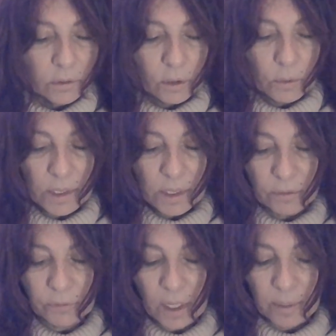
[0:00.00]
The Queen
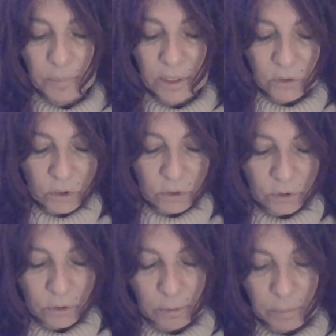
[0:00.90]
of Cups, that's you,
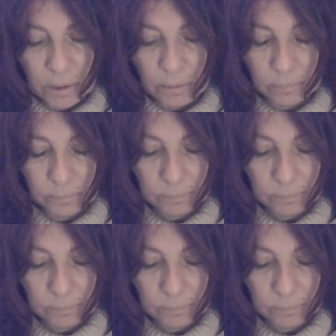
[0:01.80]
Scorpio.